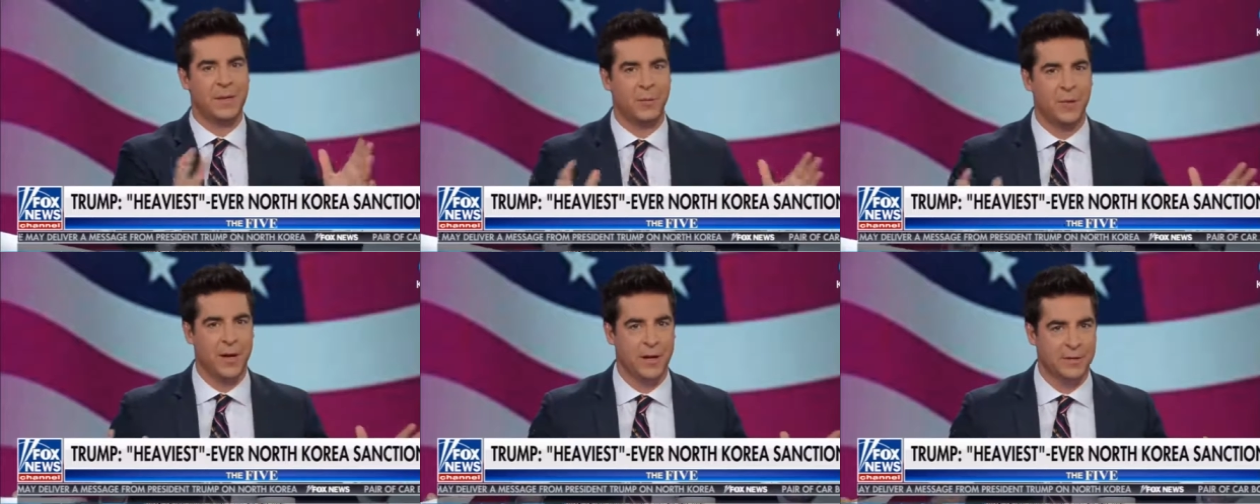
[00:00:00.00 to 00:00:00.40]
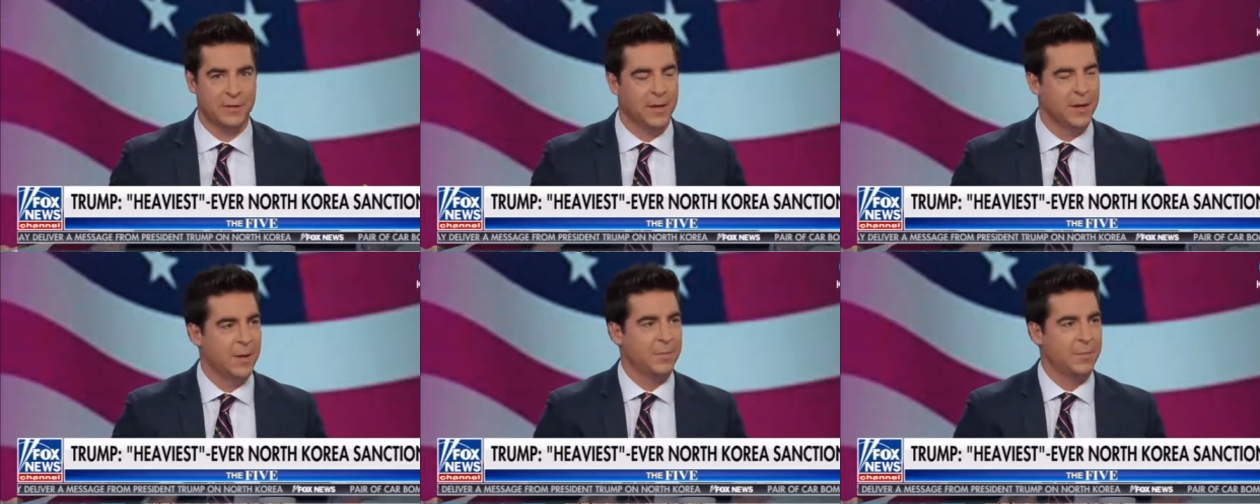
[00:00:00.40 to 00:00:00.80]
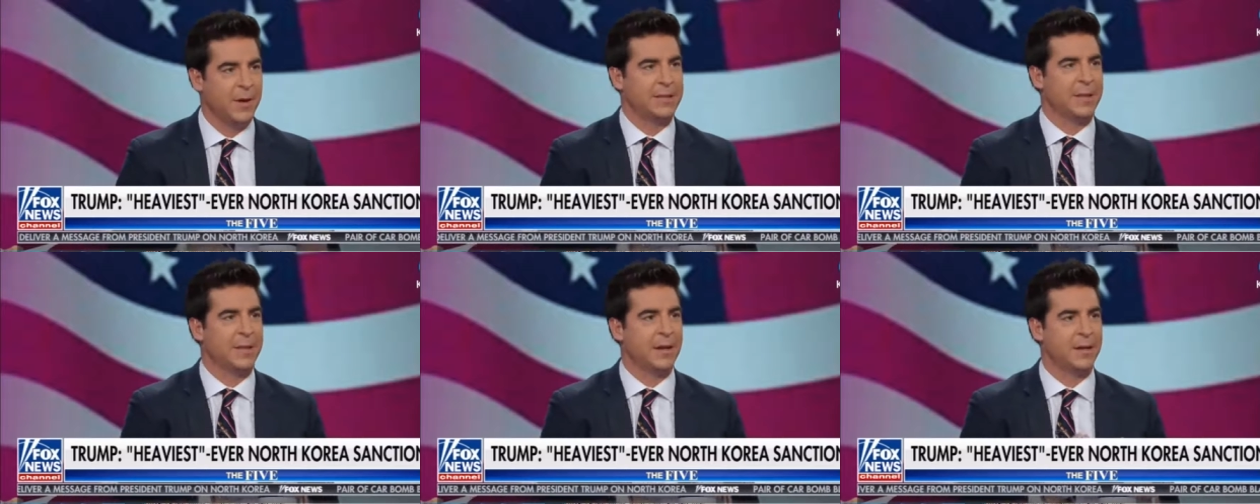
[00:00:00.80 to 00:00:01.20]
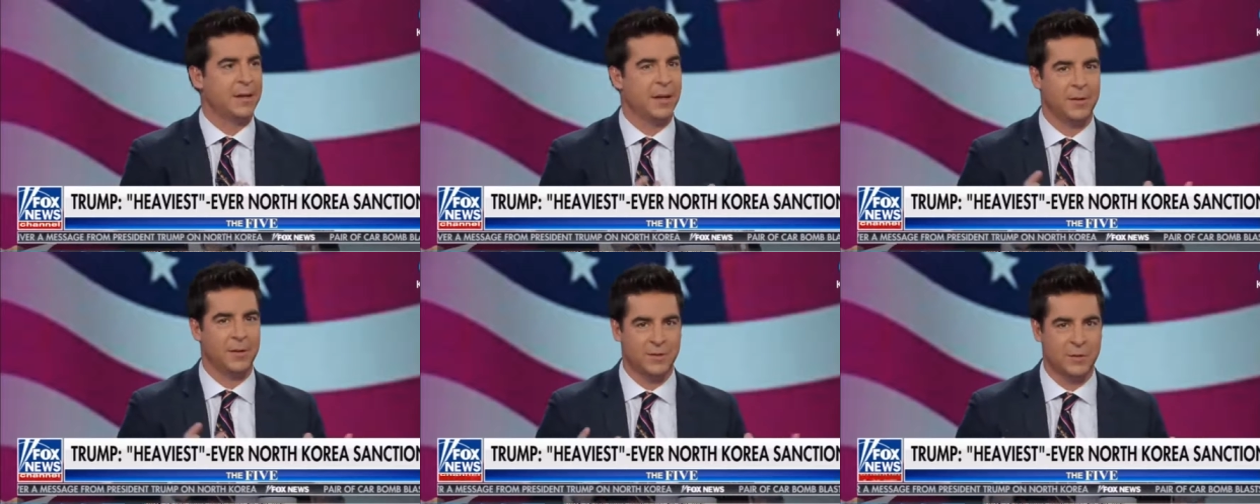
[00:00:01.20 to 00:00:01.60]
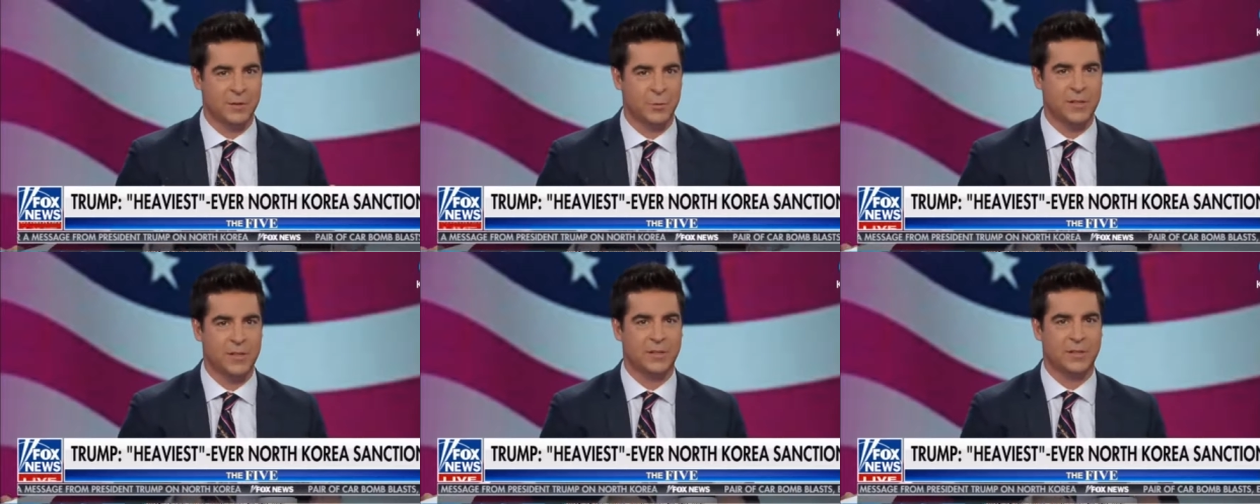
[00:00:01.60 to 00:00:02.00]
the way a python kind of
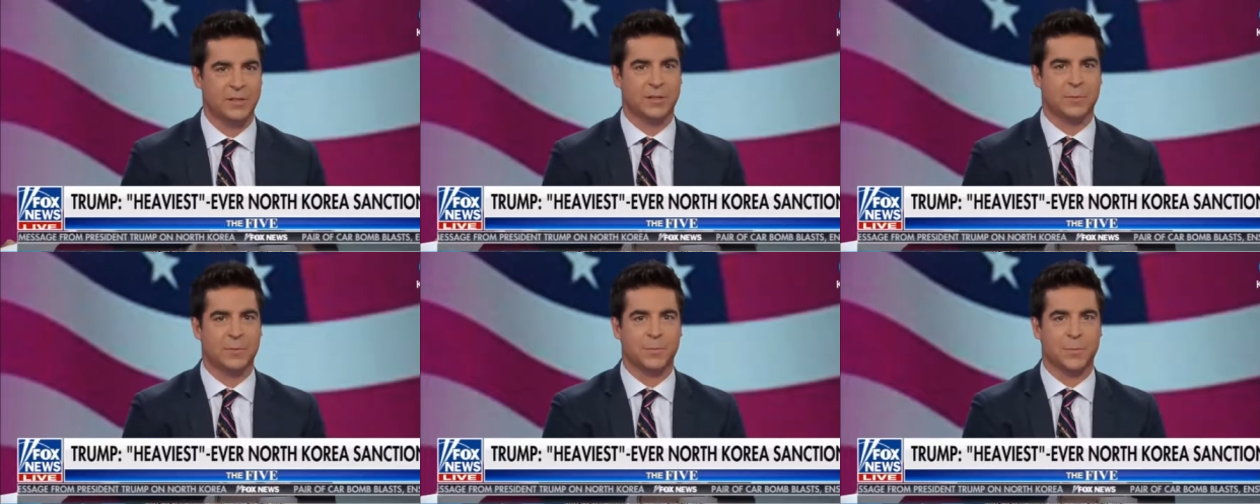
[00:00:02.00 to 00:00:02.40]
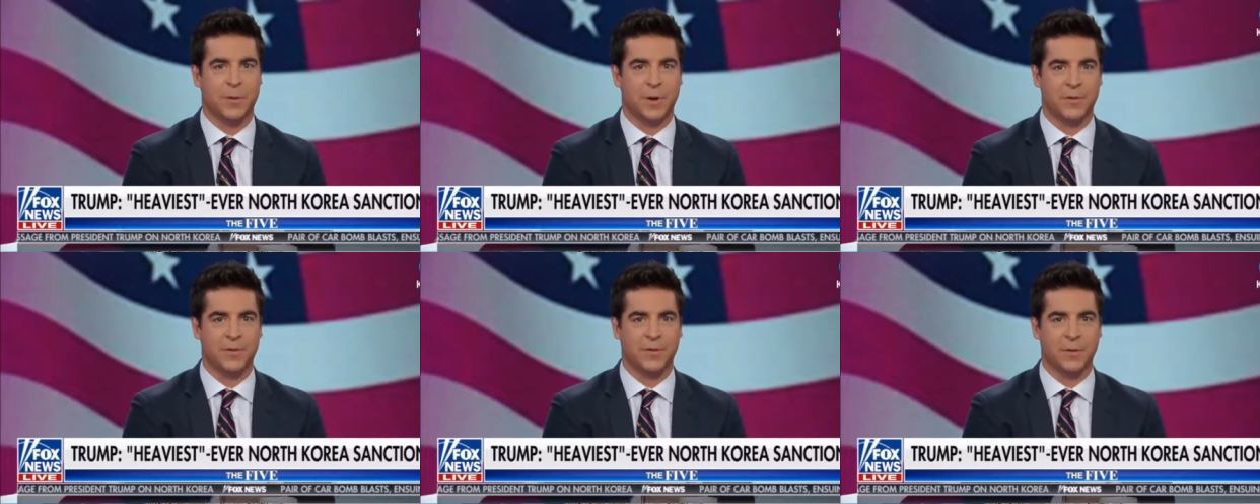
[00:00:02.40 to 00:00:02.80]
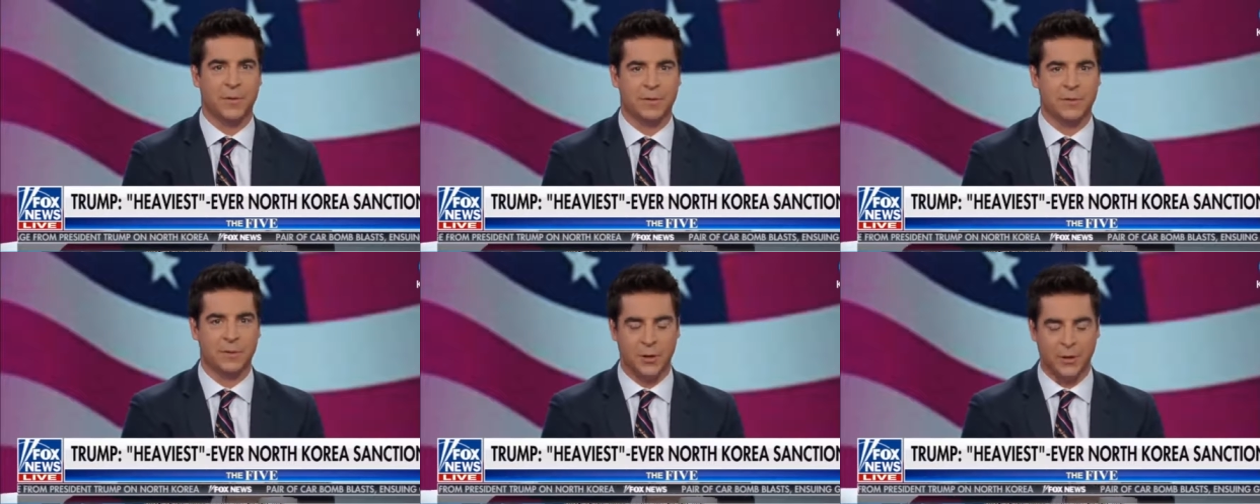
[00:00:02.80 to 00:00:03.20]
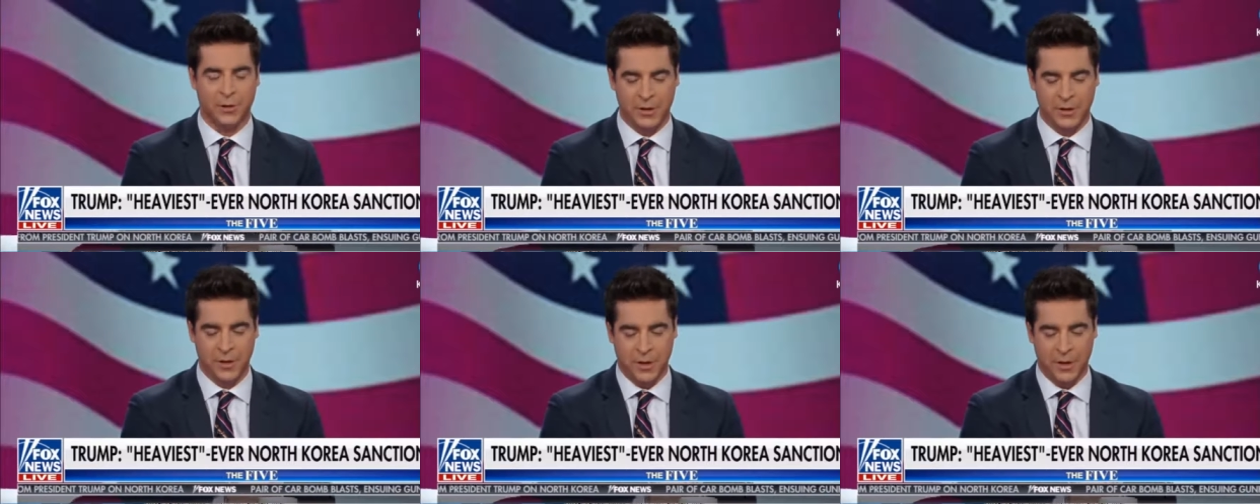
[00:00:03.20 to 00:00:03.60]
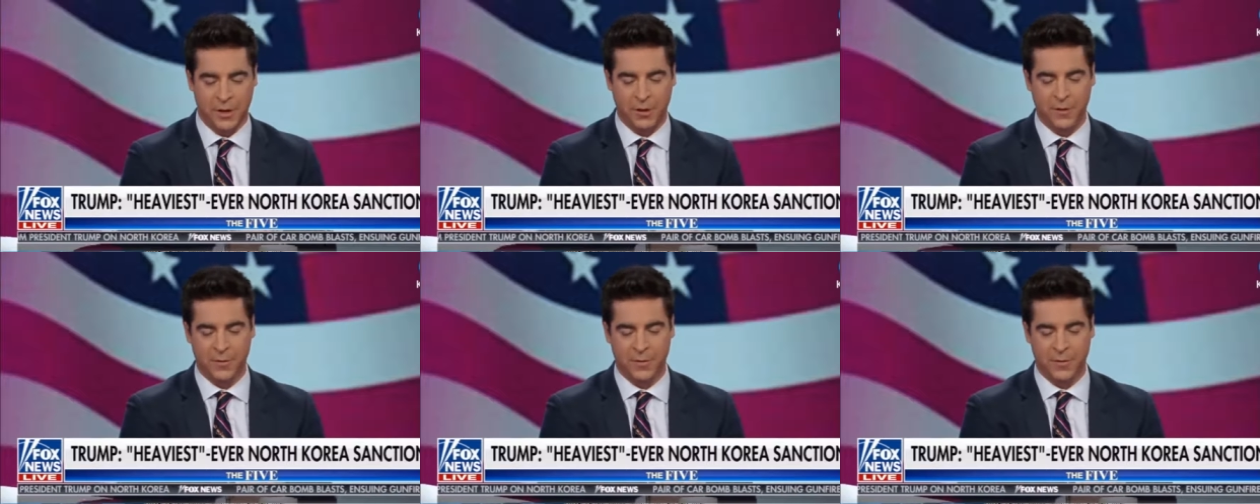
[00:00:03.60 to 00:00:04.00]
squeezes its prey very slowly
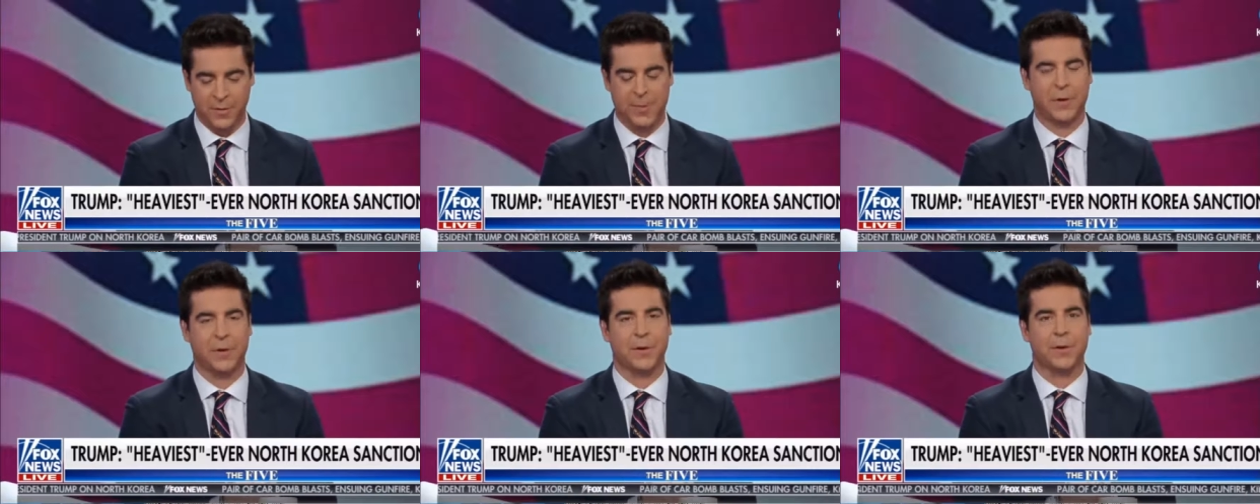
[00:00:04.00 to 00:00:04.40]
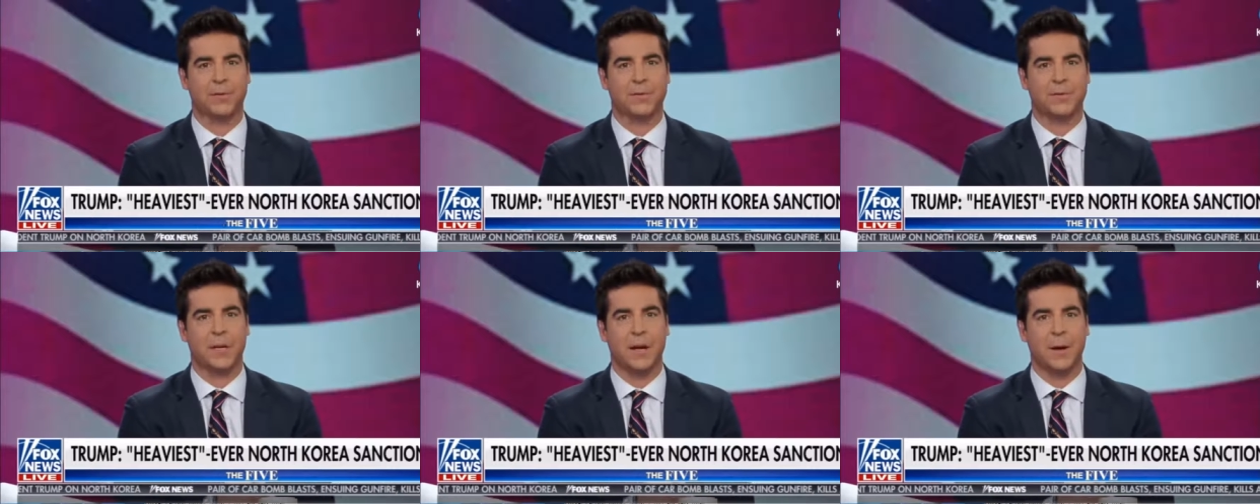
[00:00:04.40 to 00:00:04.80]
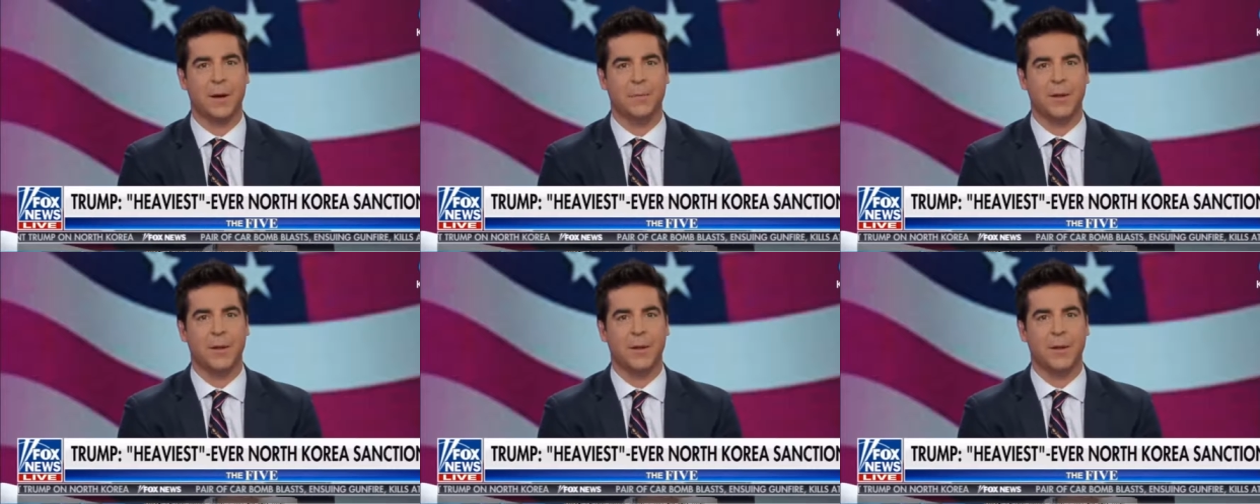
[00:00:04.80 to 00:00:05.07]
over a period of time?